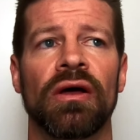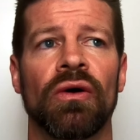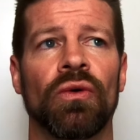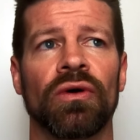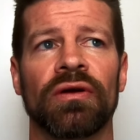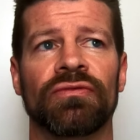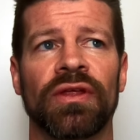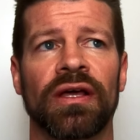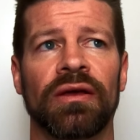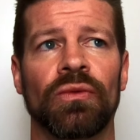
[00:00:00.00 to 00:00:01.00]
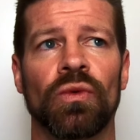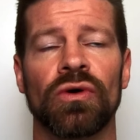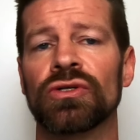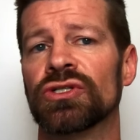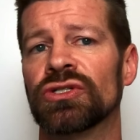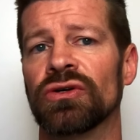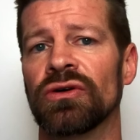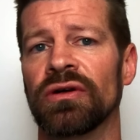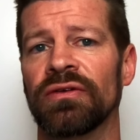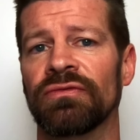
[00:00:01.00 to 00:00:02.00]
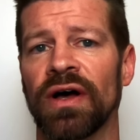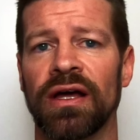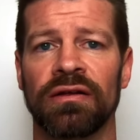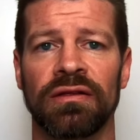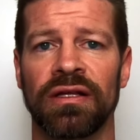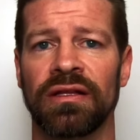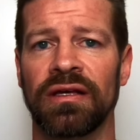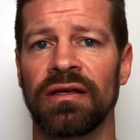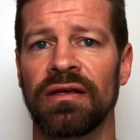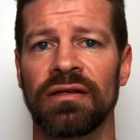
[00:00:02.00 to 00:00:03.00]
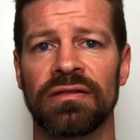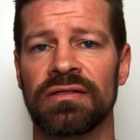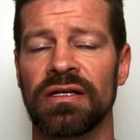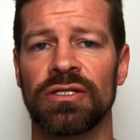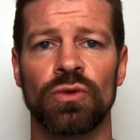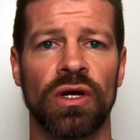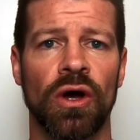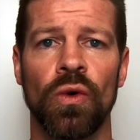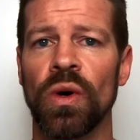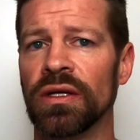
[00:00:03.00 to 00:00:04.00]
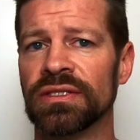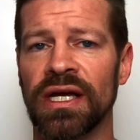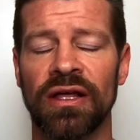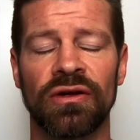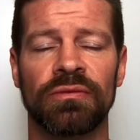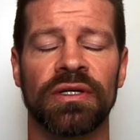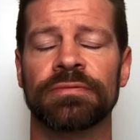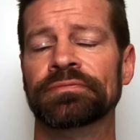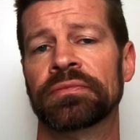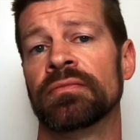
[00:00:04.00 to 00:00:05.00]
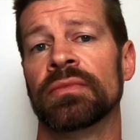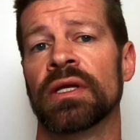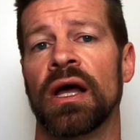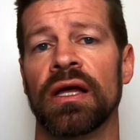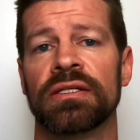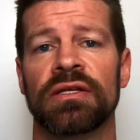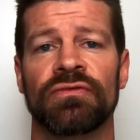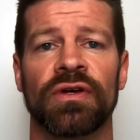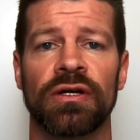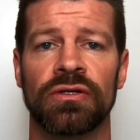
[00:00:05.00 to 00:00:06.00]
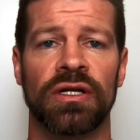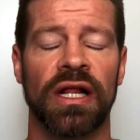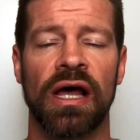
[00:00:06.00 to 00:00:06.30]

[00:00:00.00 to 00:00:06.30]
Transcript: Or if they weren't sure if vinyl and the heated seats would go well together, but I guess they figured it